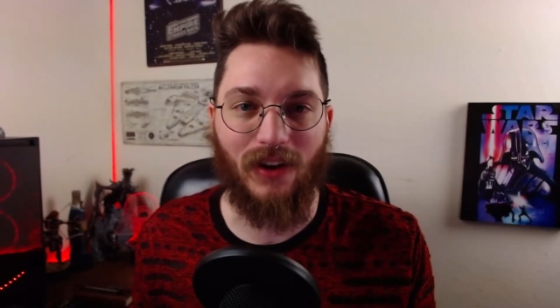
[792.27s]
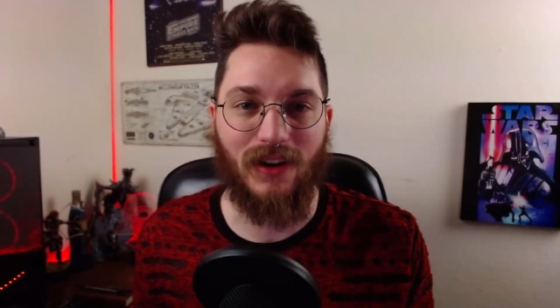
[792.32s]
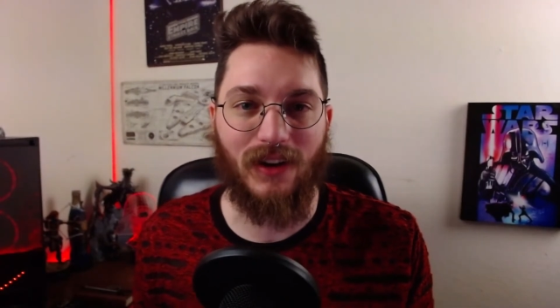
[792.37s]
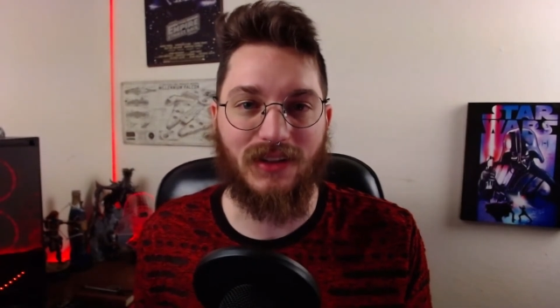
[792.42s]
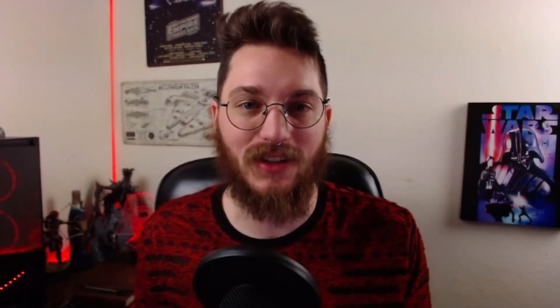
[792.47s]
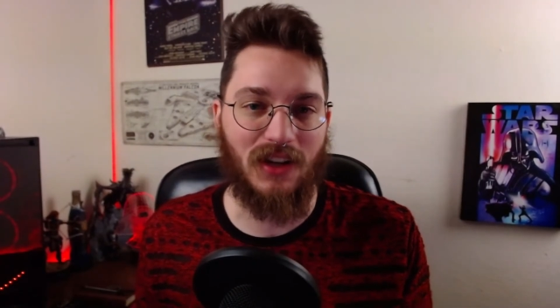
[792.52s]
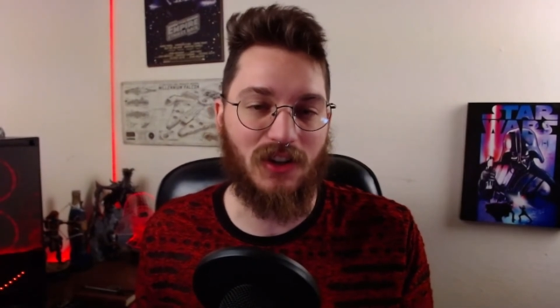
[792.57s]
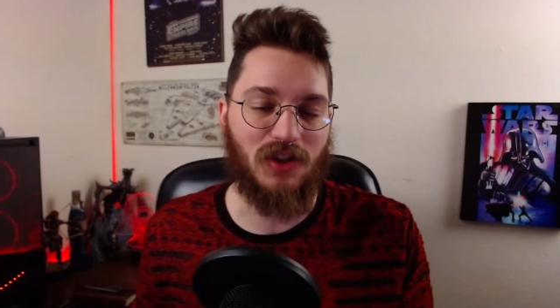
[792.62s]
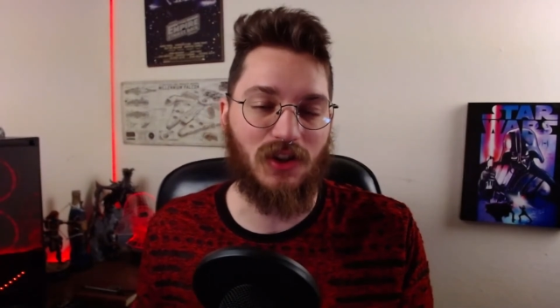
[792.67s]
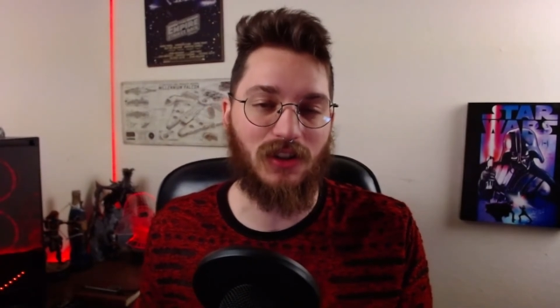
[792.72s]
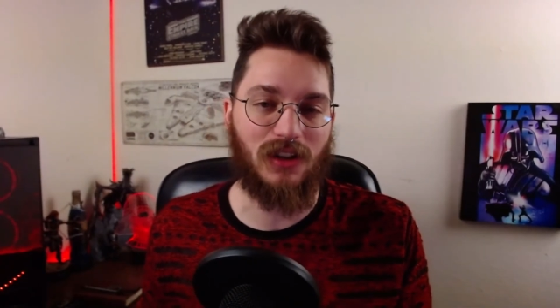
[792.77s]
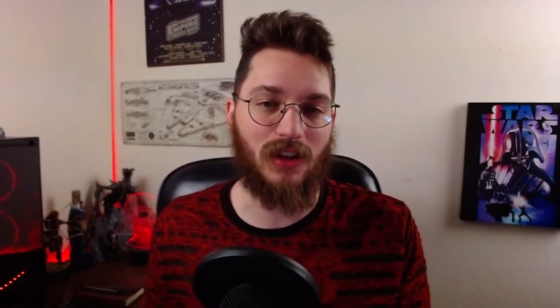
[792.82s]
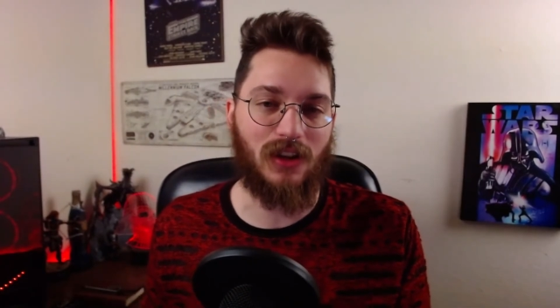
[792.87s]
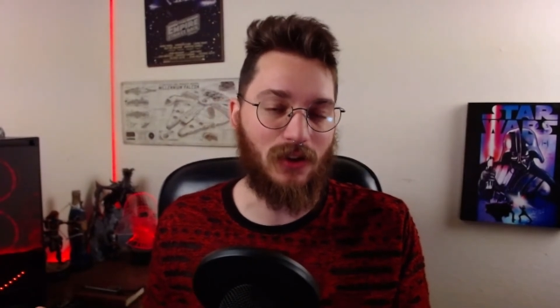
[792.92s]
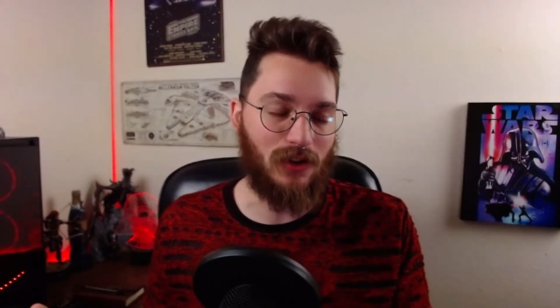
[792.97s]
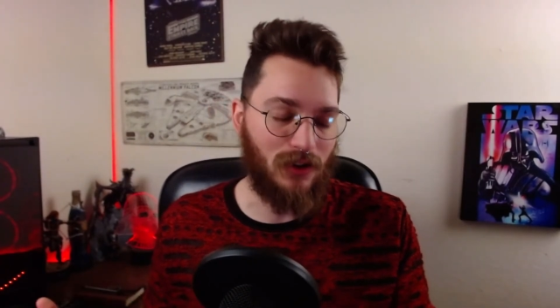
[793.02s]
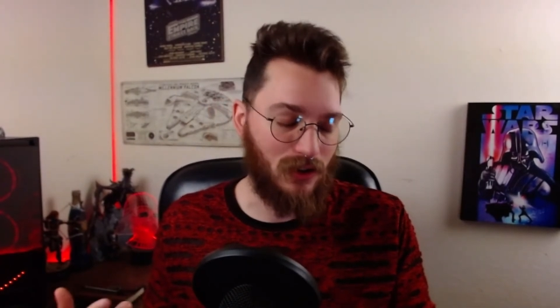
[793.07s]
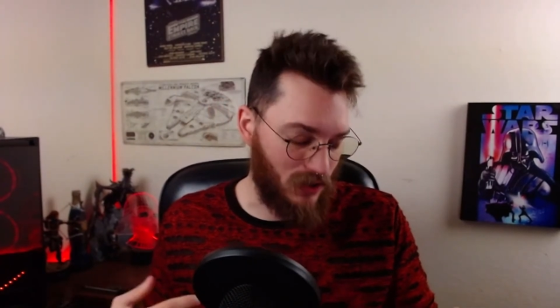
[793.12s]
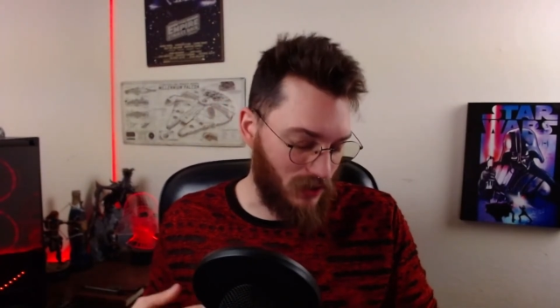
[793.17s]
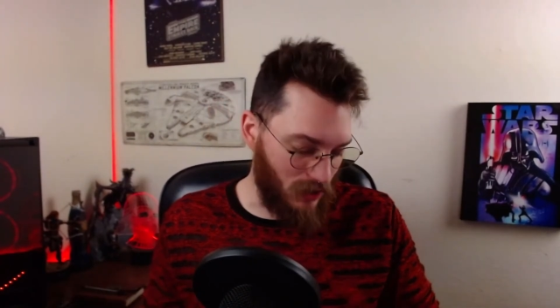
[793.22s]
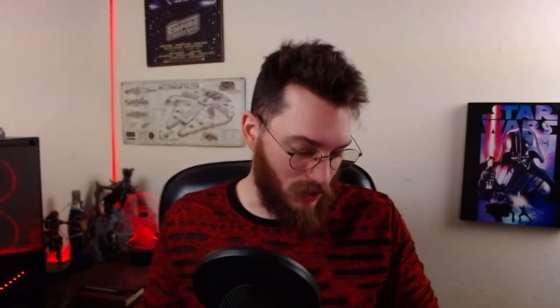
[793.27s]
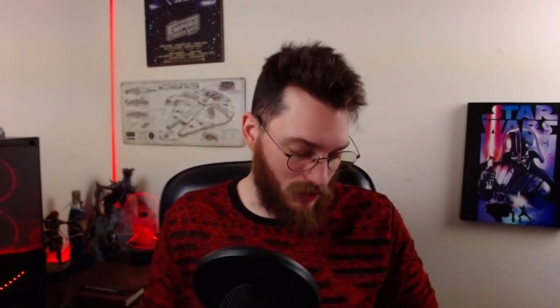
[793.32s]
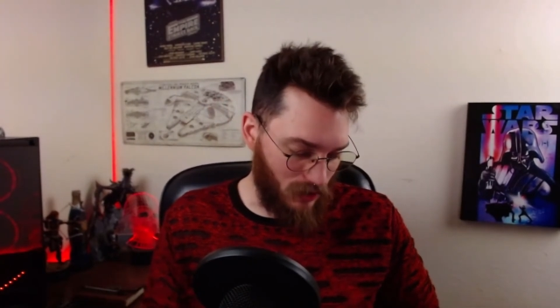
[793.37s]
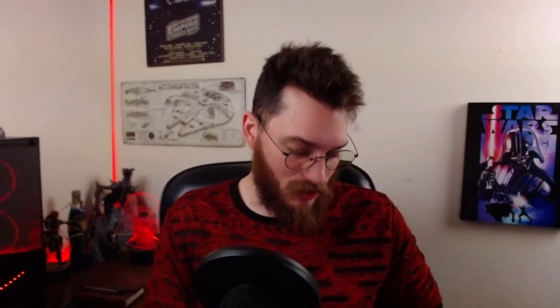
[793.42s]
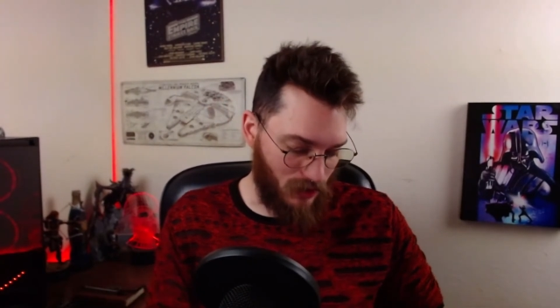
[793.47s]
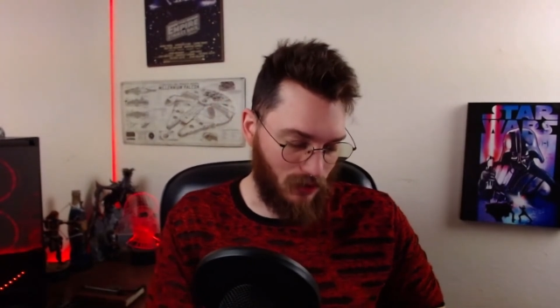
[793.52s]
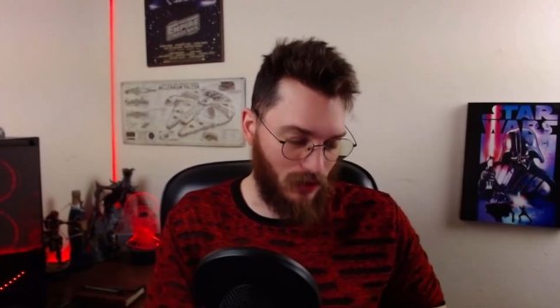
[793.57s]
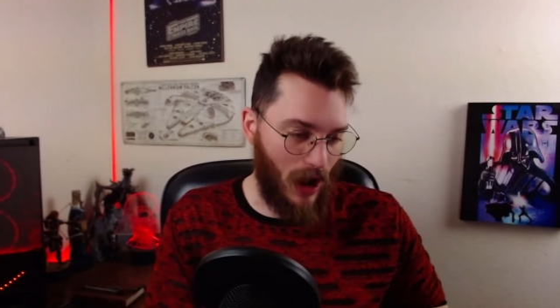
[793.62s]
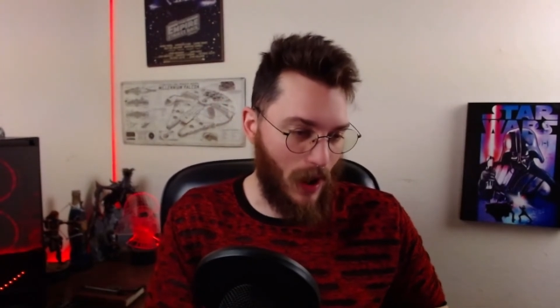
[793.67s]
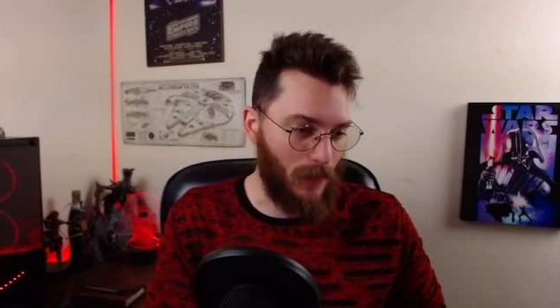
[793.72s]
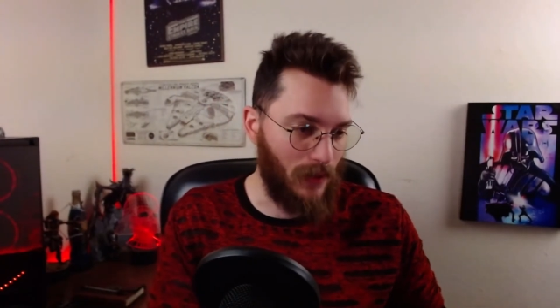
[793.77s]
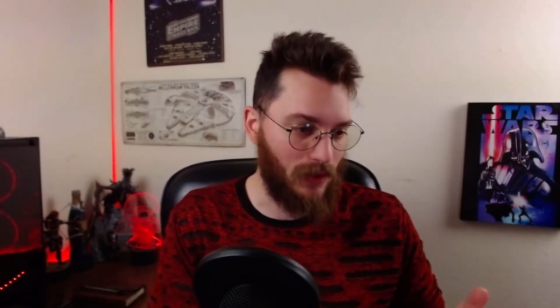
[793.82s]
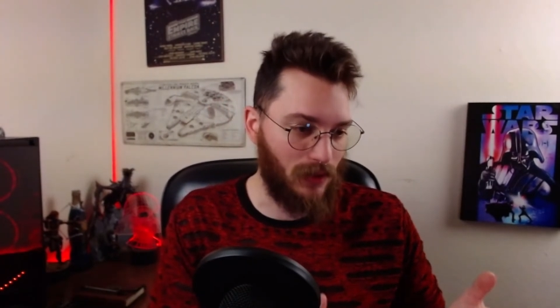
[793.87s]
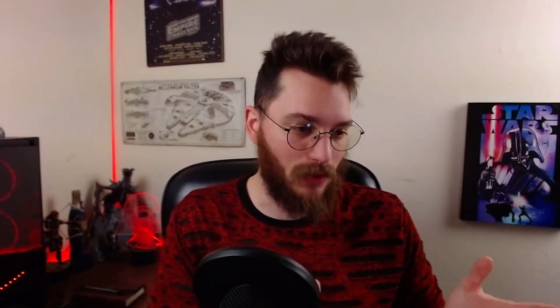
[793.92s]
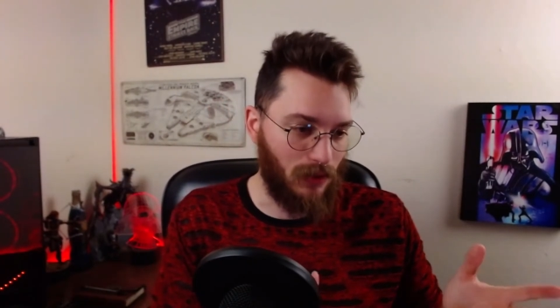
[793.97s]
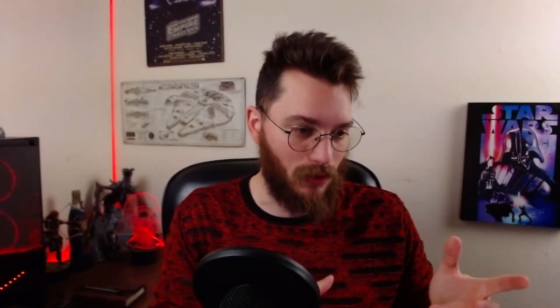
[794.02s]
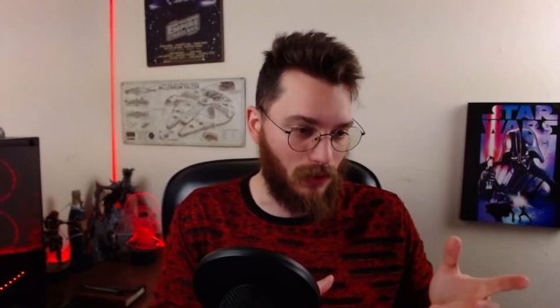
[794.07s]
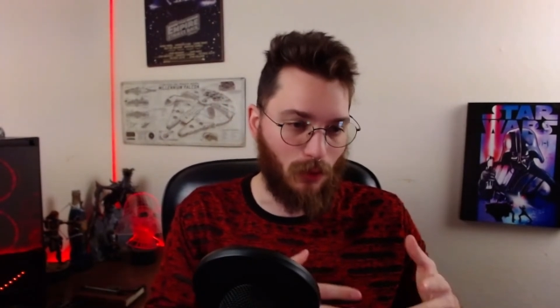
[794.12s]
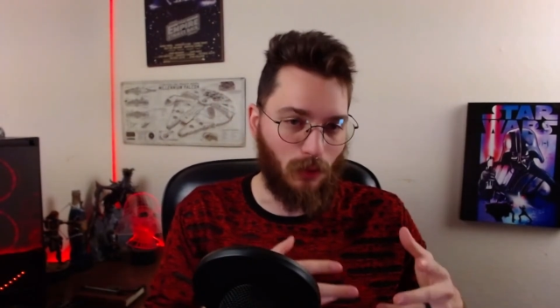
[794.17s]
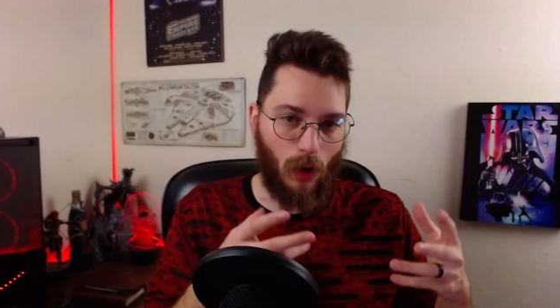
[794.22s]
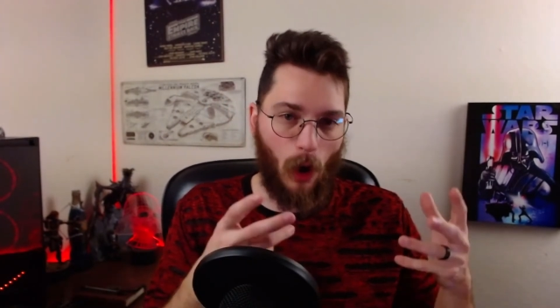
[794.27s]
essentially you're just grabbing the